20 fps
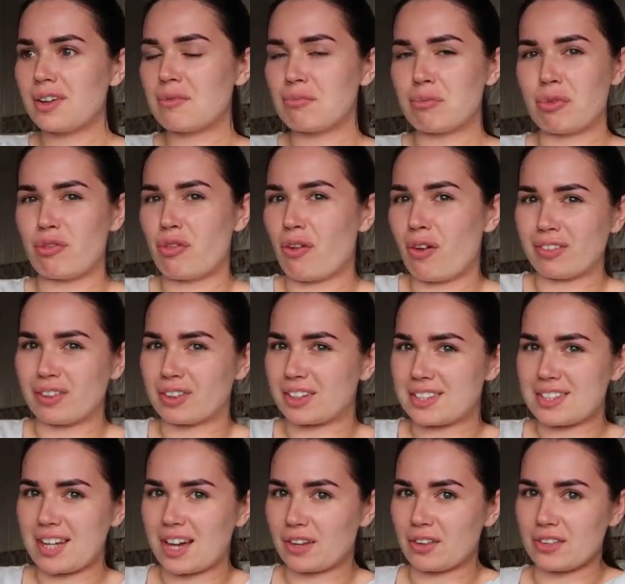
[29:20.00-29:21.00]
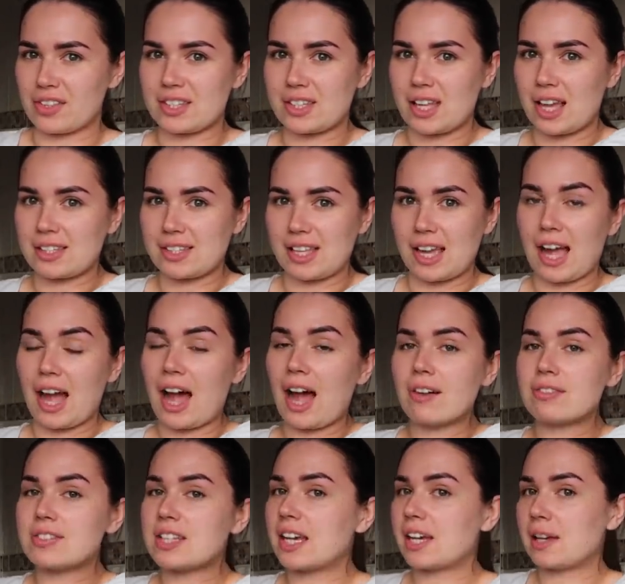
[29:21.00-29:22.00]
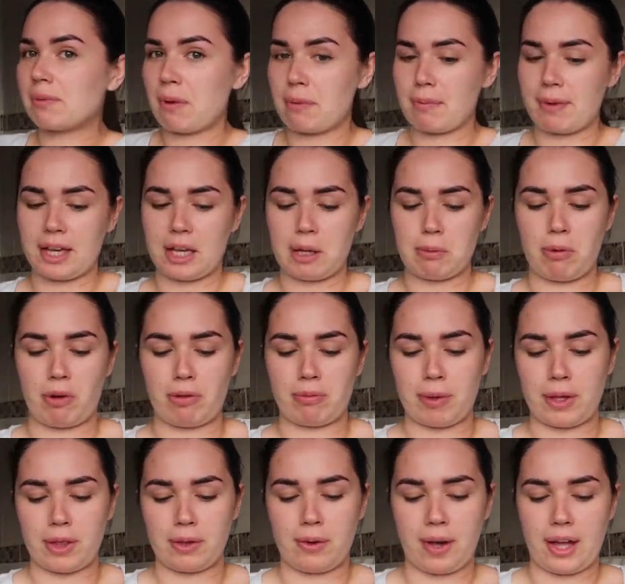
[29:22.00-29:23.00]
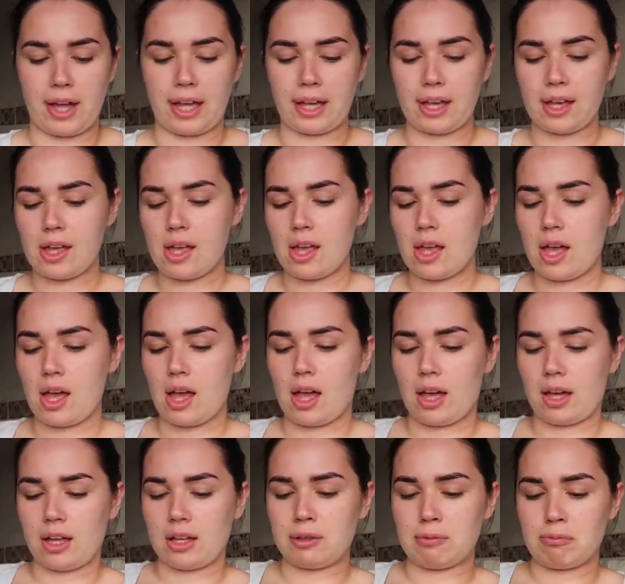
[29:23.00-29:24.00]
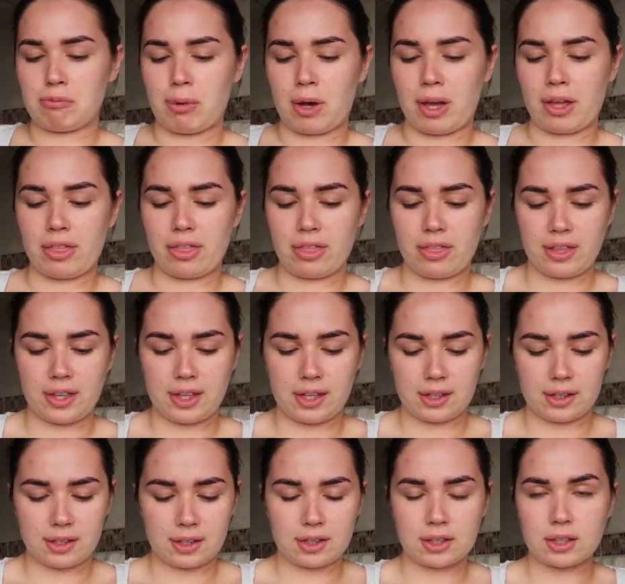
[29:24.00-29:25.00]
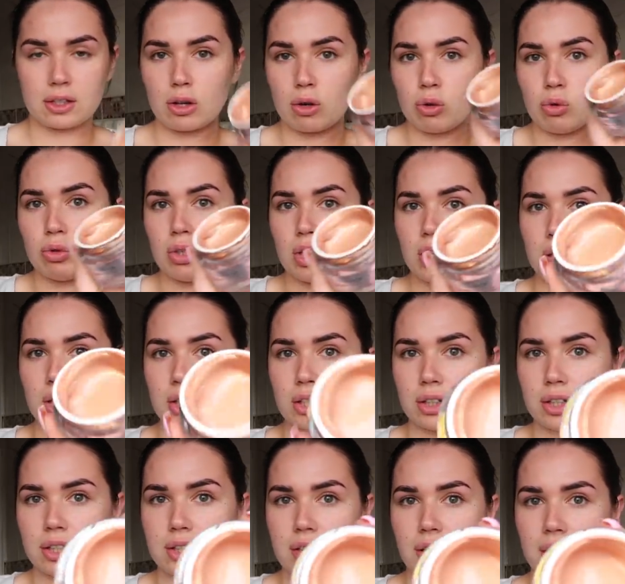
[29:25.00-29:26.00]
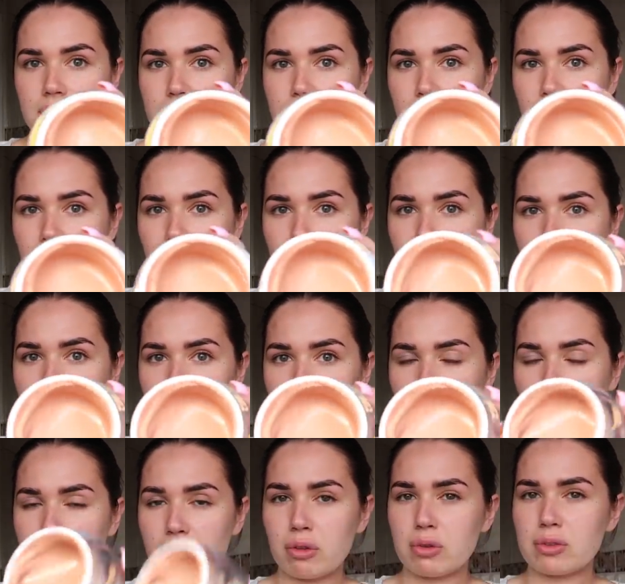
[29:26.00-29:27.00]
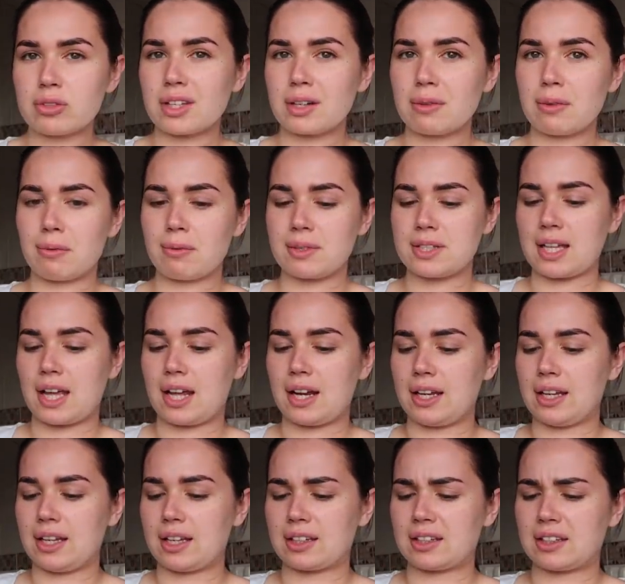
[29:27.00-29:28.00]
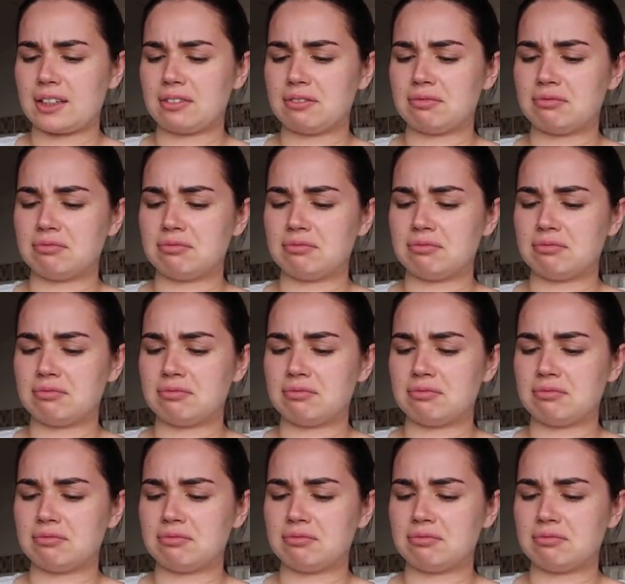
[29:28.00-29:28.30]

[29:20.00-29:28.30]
I've got to tackle this essay. I have taken my makeup off, by the way. But I think, oh look, it's like that. I thought it was going to be metallic.